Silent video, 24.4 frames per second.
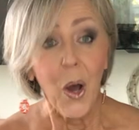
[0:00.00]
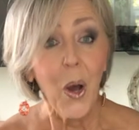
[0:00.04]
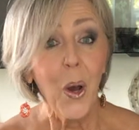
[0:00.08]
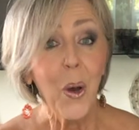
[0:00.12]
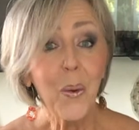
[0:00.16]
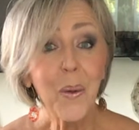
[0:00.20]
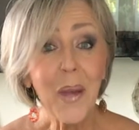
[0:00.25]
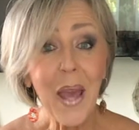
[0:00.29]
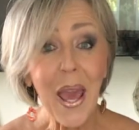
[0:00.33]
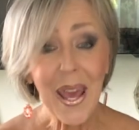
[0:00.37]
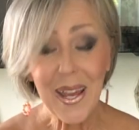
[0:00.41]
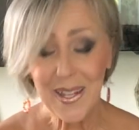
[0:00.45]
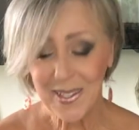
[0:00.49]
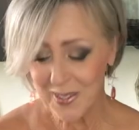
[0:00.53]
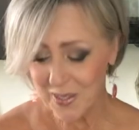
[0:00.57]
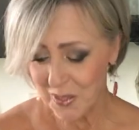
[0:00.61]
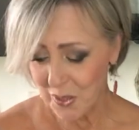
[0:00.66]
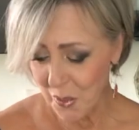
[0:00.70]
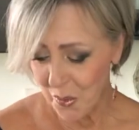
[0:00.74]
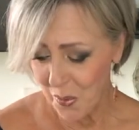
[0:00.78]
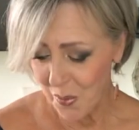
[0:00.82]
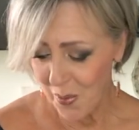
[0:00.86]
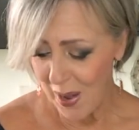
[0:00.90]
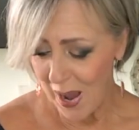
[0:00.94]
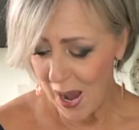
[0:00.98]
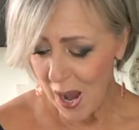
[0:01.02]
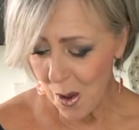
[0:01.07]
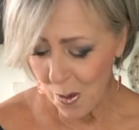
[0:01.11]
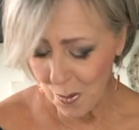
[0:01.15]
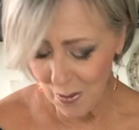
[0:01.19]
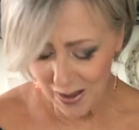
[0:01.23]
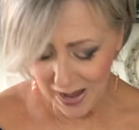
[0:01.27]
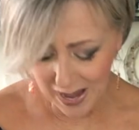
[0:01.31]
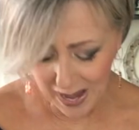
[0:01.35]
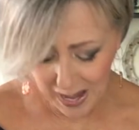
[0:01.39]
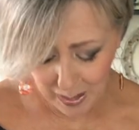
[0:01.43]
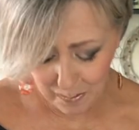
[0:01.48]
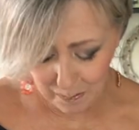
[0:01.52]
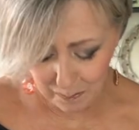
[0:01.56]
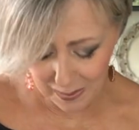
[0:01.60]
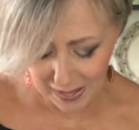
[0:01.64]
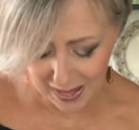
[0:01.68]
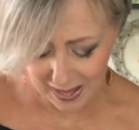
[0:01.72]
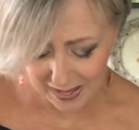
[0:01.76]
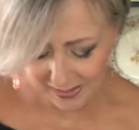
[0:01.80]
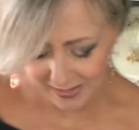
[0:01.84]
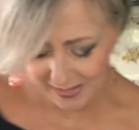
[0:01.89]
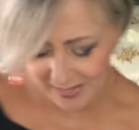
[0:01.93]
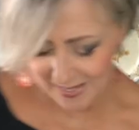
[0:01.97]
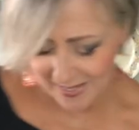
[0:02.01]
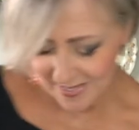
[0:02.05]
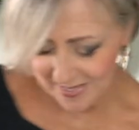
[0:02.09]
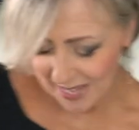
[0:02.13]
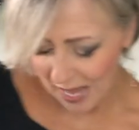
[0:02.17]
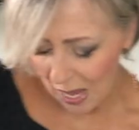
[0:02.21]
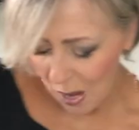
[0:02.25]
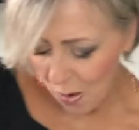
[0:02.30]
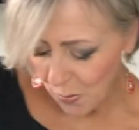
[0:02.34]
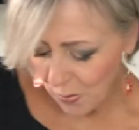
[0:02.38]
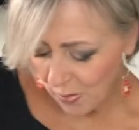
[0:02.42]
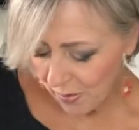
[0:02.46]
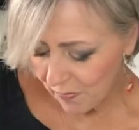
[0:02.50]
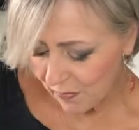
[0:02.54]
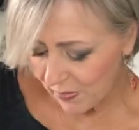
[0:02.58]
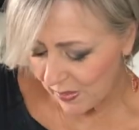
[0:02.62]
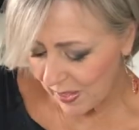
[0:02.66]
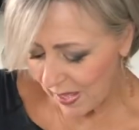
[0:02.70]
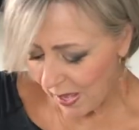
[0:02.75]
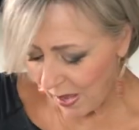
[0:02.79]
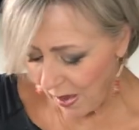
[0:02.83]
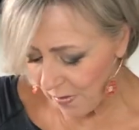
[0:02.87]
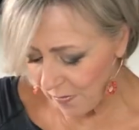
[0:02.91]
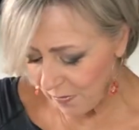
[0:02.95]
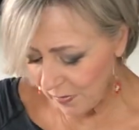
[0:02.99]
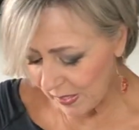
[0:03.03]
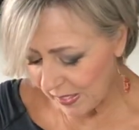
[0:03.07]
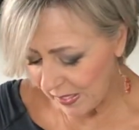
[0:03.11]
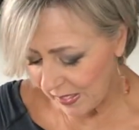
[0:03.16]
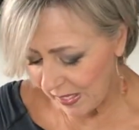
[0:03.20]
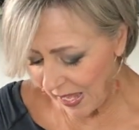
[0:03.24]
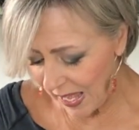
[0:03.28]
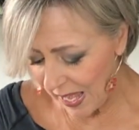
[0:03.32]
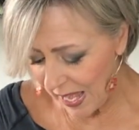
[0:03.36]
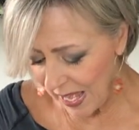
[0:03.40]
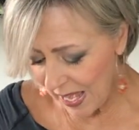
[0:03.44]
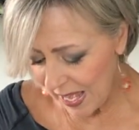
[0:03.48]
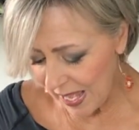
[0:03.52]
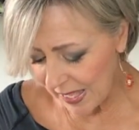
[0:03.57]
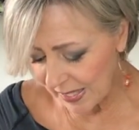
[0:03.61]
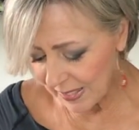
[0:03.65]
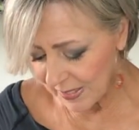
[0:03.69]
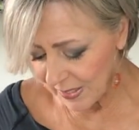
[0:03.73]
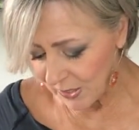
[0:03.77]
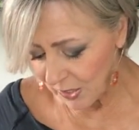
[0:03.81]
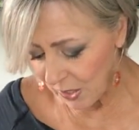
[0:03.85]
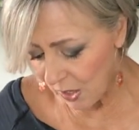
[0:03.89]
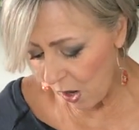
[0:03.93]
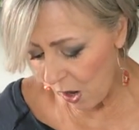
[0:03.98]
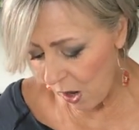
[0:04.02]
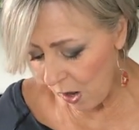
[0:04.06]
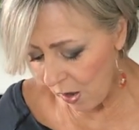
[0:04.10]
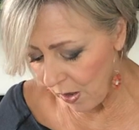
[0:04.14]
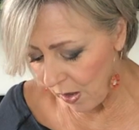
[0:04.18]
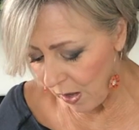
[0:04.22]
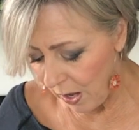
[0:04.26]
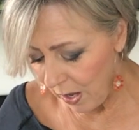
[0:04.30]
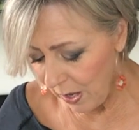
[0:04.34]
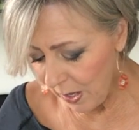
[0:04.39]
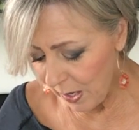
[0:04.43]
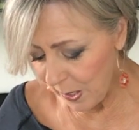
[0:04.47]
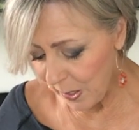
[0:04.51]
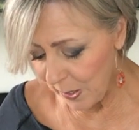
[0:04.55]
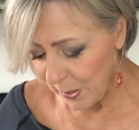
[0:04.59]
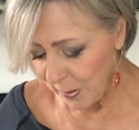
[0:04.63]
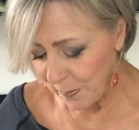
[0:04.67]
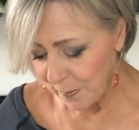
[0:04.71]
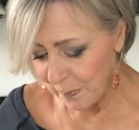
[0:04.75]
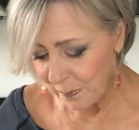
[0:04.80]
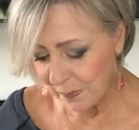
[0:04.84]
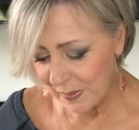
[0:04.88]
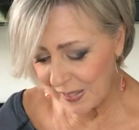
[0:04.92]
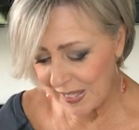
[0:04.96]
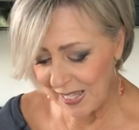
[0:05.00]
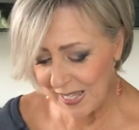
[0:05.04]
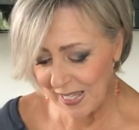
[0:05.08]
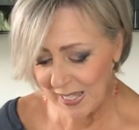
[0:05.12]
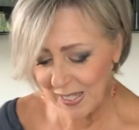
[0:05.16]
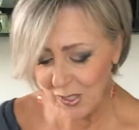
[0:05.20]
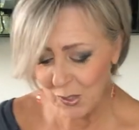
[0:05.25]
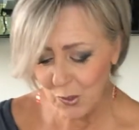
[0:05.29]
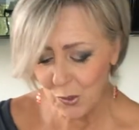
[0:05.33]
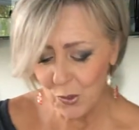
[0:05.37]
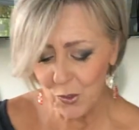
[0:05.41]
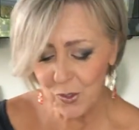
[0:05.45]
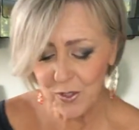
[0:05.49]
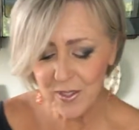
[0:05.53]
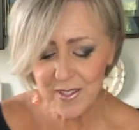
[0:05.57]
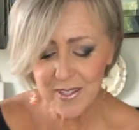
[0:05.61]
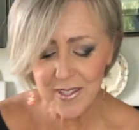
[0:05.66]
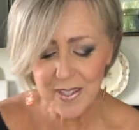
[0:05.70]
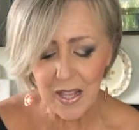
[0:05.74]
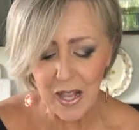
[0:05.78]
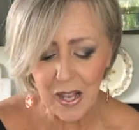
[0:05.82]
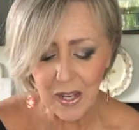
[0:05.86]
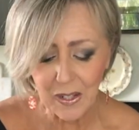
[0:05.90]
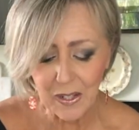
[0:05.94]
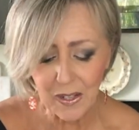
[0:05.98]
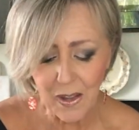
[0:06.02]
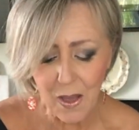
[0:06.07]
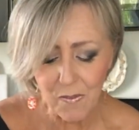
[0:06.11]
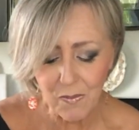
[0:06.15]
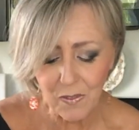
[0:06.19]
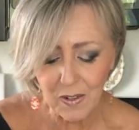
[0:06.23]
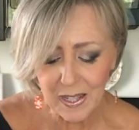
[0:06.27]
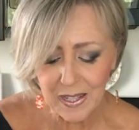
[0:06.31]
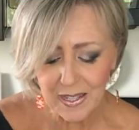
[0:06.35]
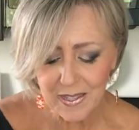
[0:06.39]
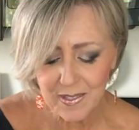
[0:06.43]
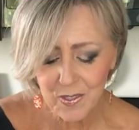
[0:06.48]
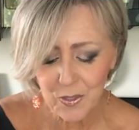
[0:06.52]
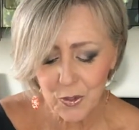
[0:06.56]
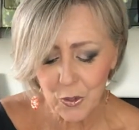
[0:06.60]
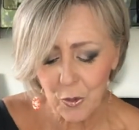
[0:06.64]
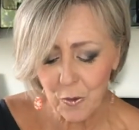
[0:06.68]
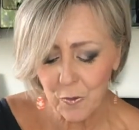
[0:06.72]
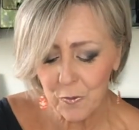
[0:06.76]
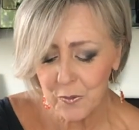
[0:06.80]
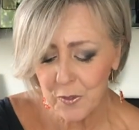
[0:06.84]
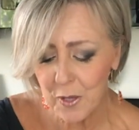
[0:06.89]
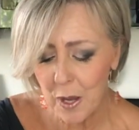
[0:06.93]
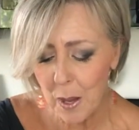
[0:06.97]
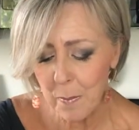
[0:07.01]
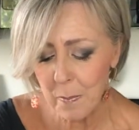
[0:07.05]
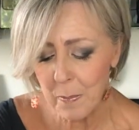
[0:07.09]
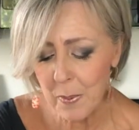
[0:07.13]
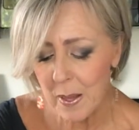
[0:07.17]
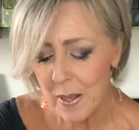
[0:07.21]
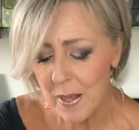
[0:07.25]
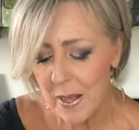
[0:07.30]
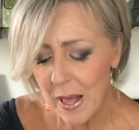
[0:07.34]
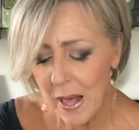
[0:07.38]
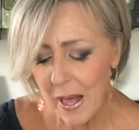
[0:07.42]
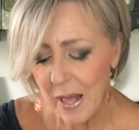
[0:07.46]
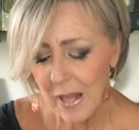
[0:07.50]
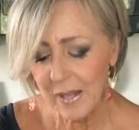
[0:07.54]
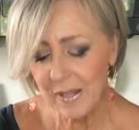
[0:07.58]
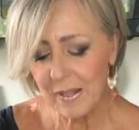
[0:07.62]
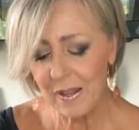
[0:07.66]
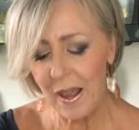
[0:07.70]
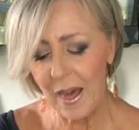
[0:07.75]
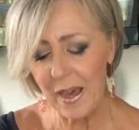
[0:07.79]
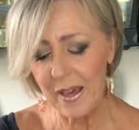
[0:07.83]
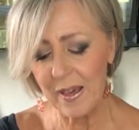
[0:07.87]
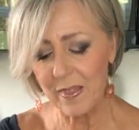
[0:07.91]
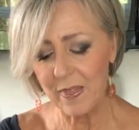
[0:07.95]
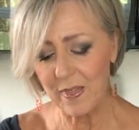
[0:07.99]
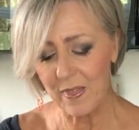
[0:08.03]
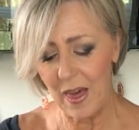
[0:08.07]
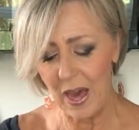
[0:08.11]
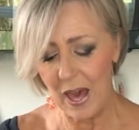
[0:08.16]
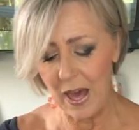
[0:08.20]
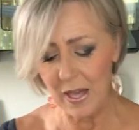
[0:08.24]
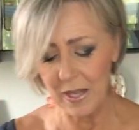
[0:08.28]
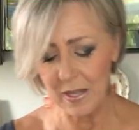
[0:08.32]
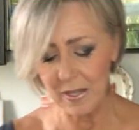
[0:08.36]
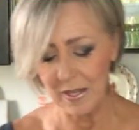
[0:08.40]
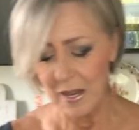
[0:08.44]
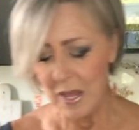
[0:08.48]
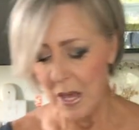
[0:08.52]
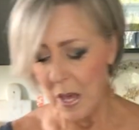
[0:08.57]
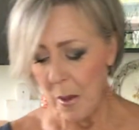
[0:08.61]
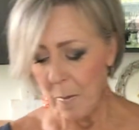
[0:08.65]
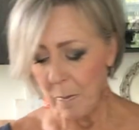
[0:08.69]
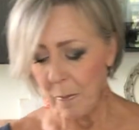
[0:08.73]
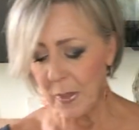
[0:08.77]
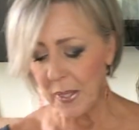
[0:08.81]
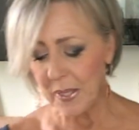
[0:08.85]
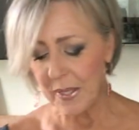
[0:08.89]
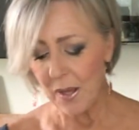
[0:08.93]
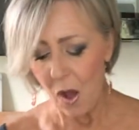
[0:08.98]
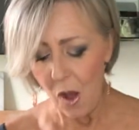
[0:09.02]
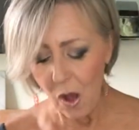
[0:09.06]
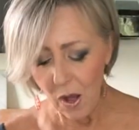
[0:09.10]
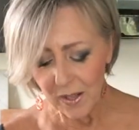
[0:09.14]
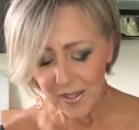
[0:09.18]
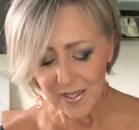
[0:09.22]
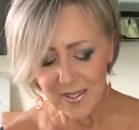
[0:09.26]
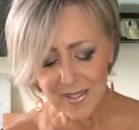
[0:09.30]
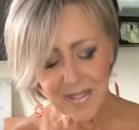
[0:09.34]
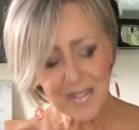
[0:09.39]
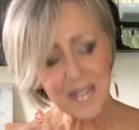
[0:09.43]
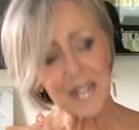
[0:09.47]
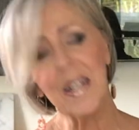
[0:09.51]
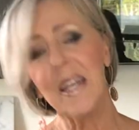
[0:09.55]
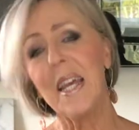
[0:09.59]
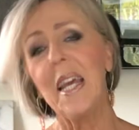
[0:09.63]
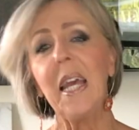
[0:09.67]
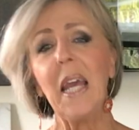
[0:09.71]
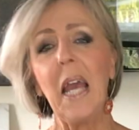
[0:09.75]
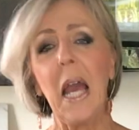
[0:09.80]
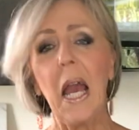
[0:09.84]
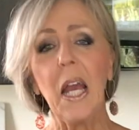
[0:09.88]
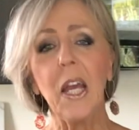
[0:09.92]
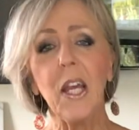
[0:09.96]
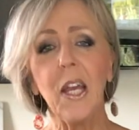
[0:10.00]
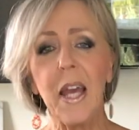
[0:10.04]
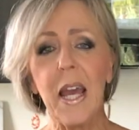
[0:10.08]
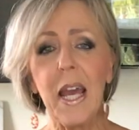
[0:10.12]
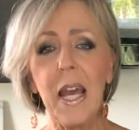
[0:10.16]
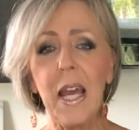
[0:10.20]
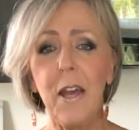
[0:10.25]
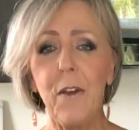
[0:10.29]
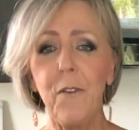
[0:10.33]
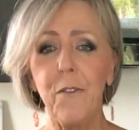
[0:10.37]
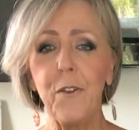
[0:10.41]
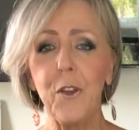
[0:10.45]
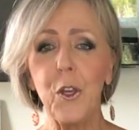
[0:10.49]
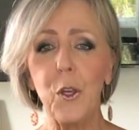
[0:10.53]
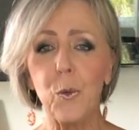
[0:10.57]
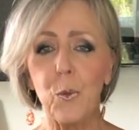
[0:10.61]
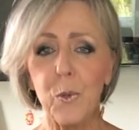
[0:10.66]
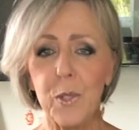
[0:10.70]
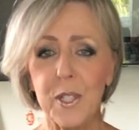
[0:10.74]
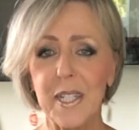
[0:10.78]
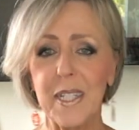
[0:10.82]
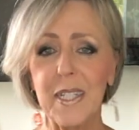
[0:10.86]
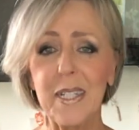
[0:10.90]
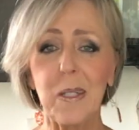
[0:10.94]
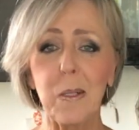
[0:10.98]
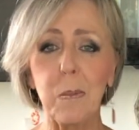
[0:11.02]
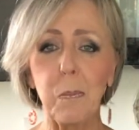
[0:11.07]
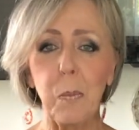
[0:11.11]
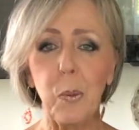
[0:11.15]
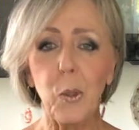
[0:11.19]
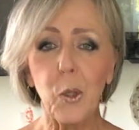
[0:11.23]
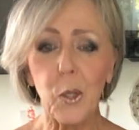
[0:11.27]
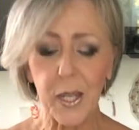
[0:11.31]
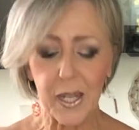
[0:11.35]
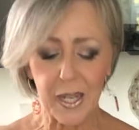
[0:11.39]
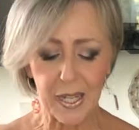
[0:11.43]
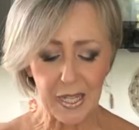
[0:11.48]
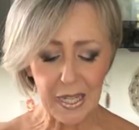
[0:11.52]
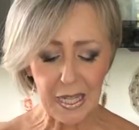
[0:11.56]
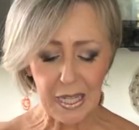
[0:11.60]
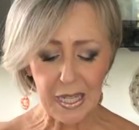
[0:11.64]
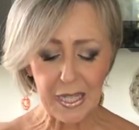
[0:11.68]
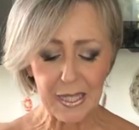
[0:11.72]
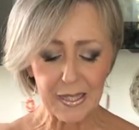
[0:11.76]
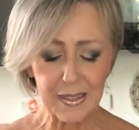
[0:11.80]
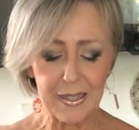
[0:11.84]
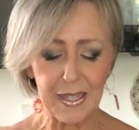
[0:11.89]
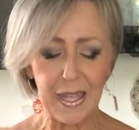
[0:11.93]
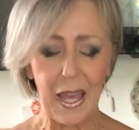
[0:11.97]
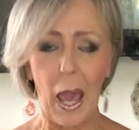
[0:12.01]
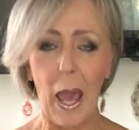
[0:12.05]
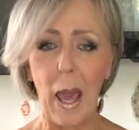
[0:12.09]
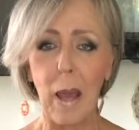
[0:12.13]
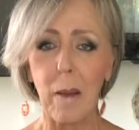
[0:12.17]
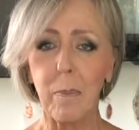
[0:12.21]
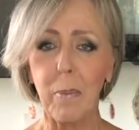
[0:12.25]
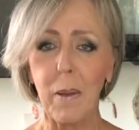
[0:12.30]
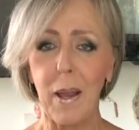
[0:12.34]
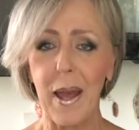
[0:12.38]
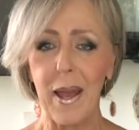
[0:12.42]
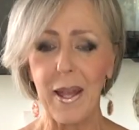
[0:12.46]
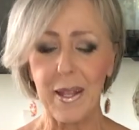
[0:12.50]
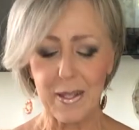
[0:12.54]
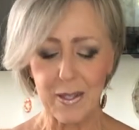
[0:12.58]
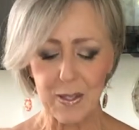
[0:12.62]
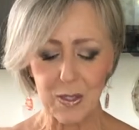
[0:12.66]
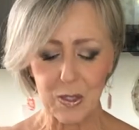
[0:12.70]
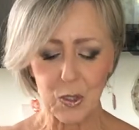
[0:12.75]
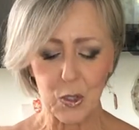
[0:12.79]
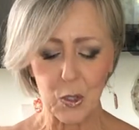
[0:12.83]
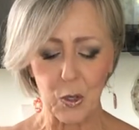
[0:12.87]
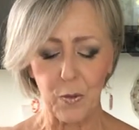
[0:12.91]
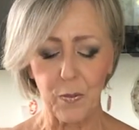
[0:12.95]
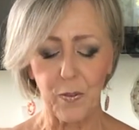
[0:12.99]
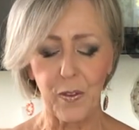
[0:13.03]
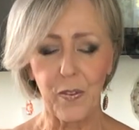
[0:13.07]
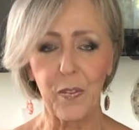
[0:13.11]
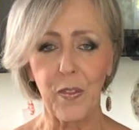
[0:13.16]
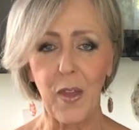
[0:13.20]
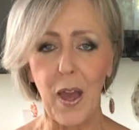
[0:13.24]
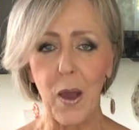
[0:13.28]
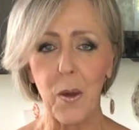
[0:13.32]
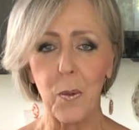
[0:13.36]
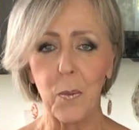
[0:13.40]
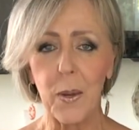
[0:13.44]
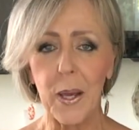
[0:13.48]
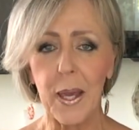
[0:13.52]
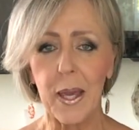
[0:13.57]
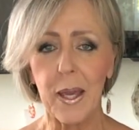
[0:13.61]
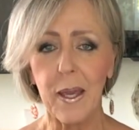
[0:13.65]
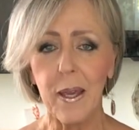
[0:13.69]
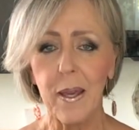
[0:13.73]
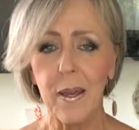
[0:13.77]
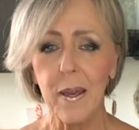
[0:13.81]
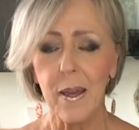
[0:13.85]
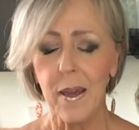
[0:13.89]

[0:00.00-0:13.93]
Okay, so our eggplant is out of the oven and it looks lovely, served up like that. But honestly, if you didn't put it in the eggplant and serve it that way,